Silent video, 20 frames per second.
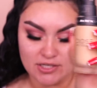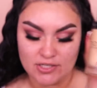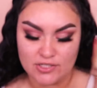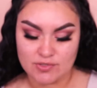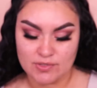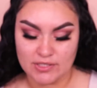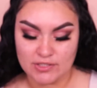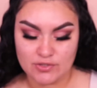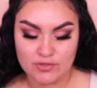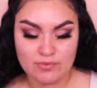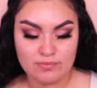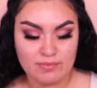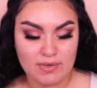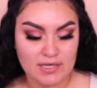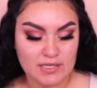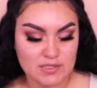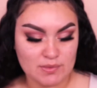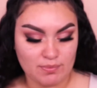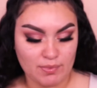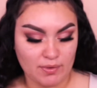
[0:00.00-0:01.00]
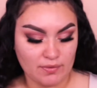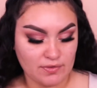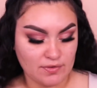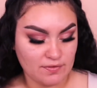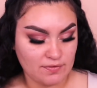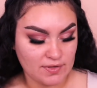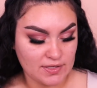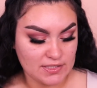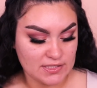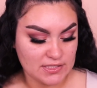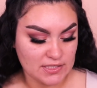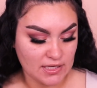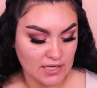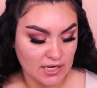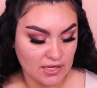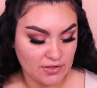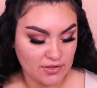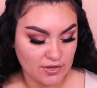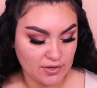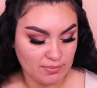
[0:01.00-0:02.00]
So I do mix both of these
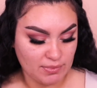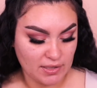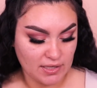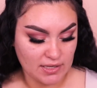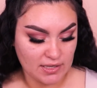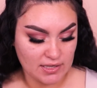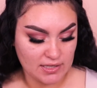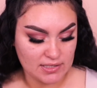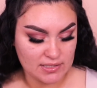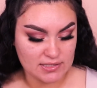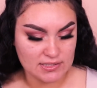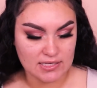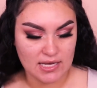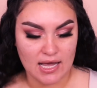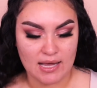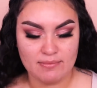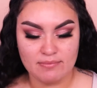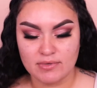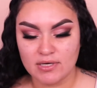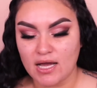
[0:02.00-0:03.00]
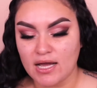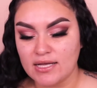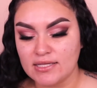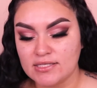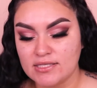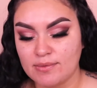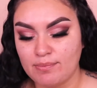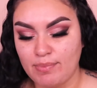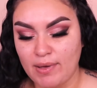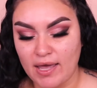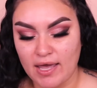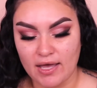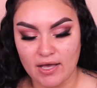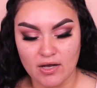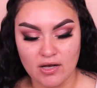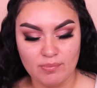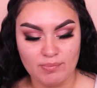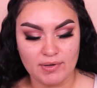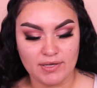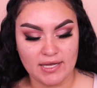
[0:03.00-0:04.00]
together because I'm not
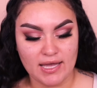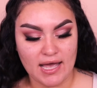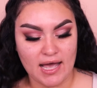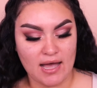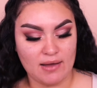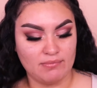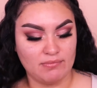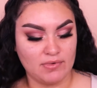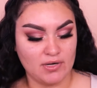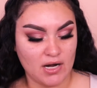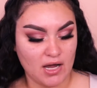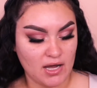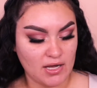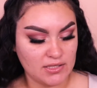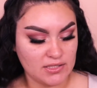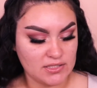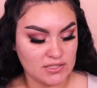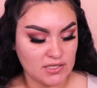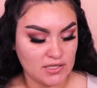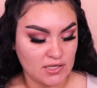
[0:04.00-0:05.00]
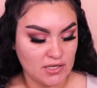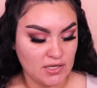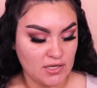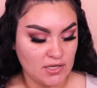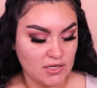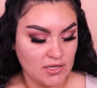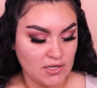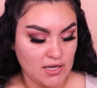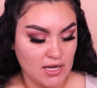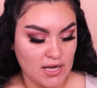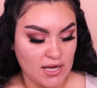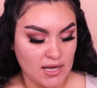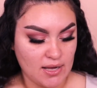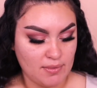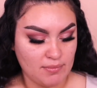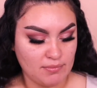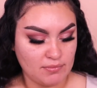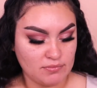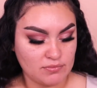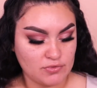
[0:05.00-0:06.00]
pale, but yet I'm not
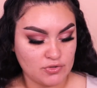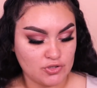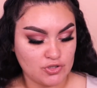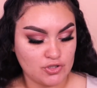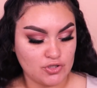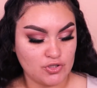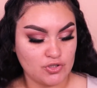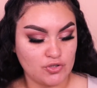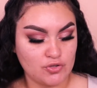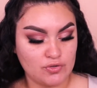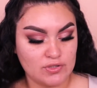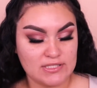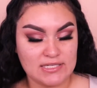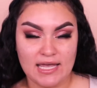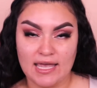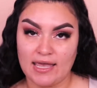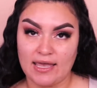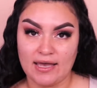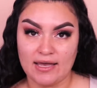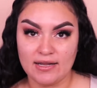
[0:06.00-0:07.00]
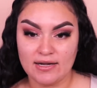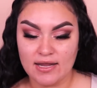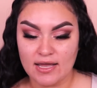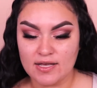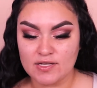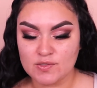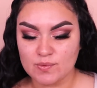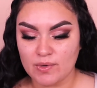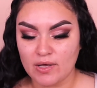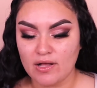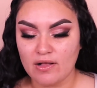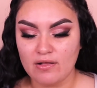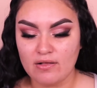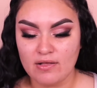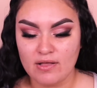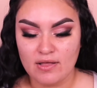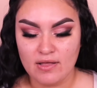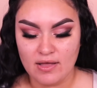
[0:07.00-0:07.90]
too tan as well.